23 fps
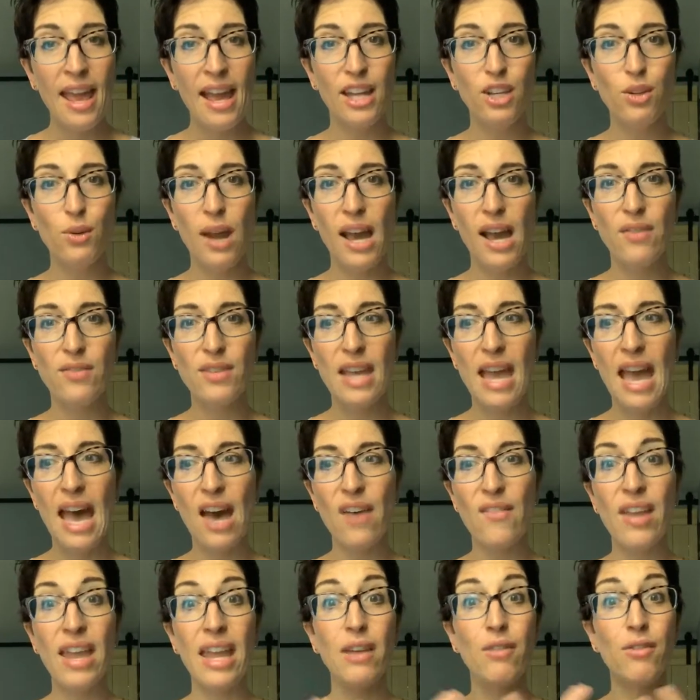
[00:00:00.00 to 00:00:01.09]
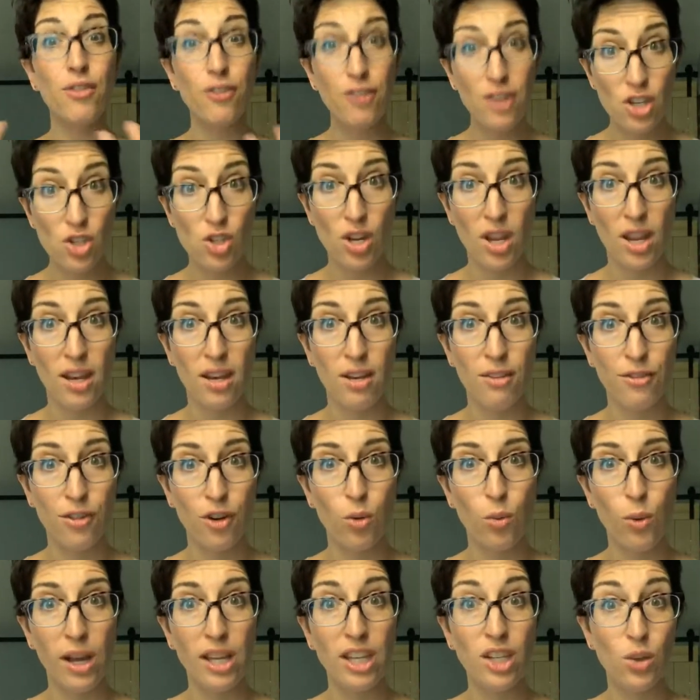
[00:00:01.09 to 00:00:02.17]
and you have to have a vision
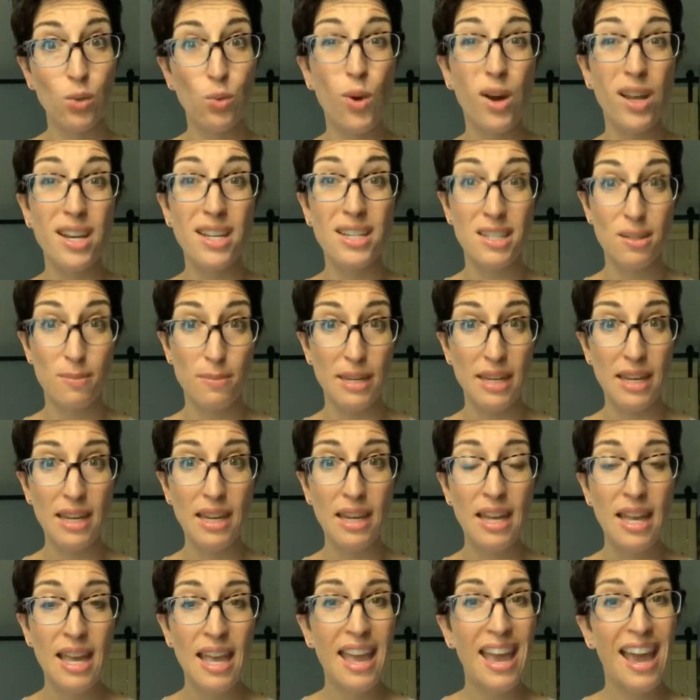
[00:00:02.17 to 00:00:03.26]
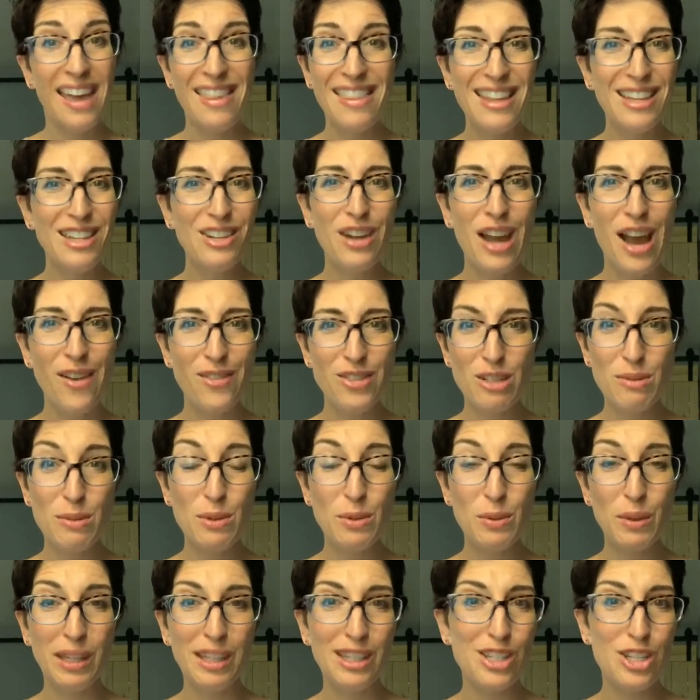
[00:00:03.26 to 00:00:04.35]
for what you want it to be. And then you have to
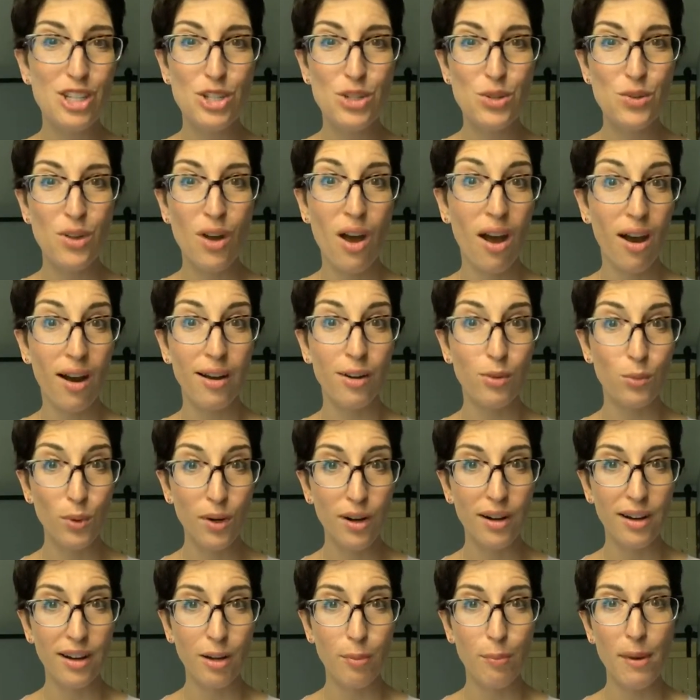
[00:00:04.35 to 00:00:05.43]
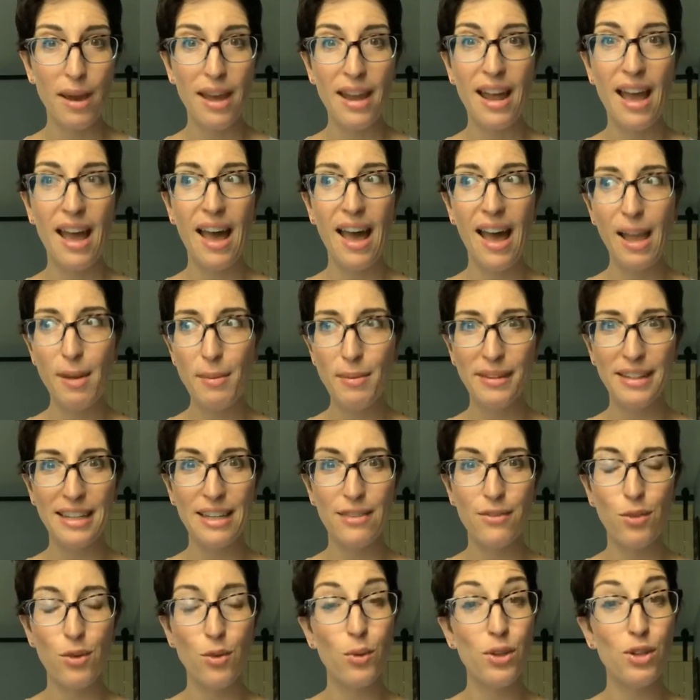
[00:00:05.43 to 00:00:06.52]
be willing to do the hard work. But I
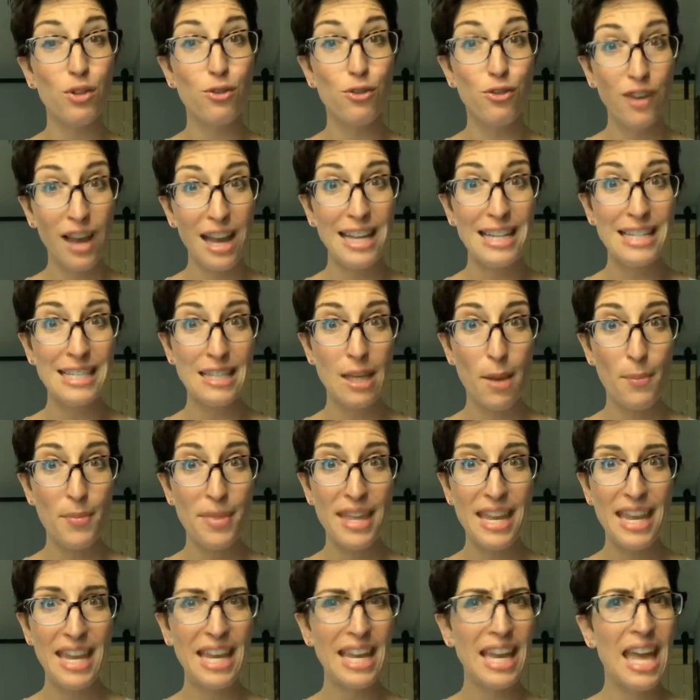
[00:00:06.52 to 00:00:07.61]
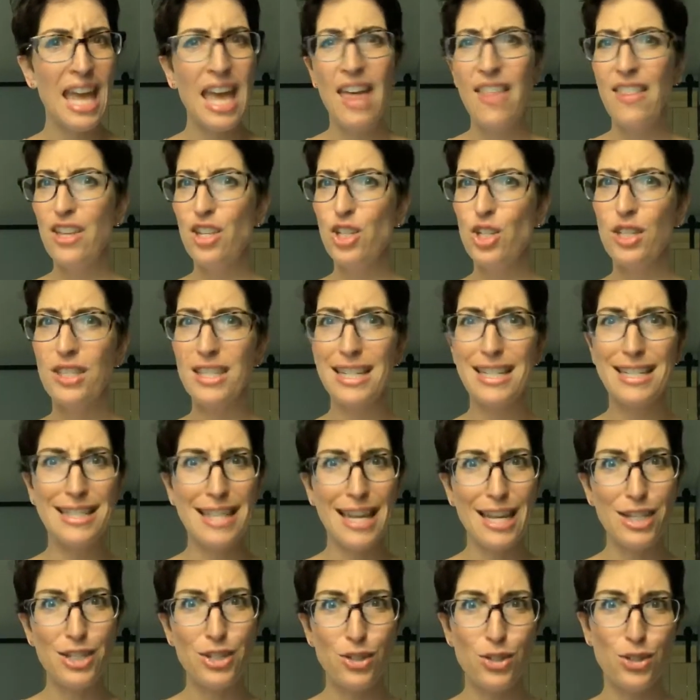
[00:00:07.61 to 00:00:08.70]
believe when you find something that just like
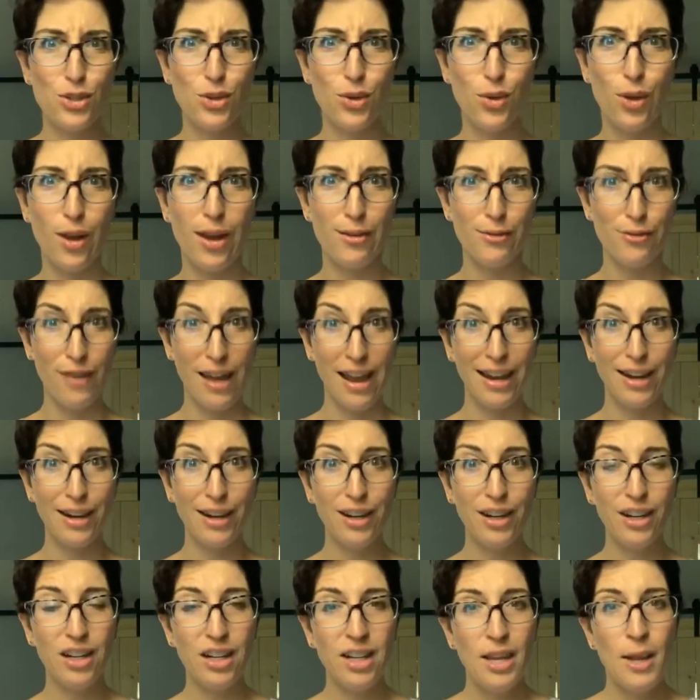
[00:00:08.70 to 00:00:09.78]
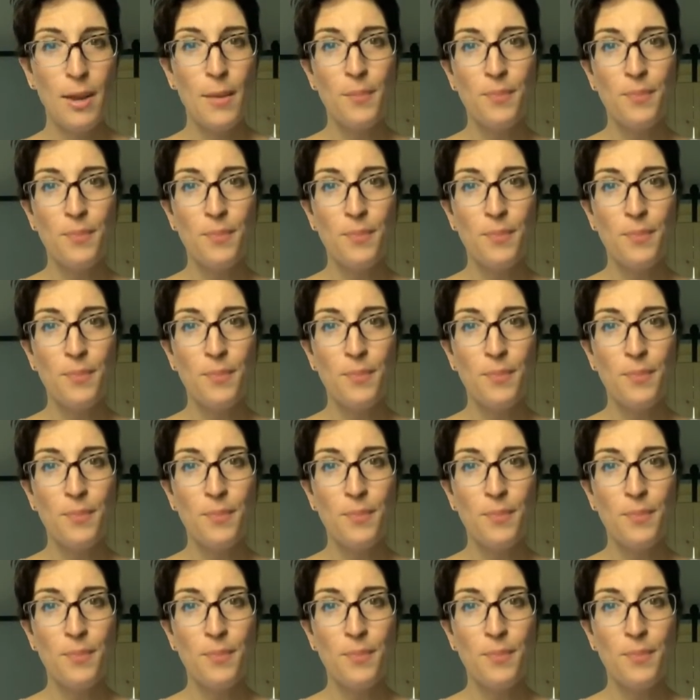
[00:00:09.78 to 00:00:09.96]
sets your soul on fire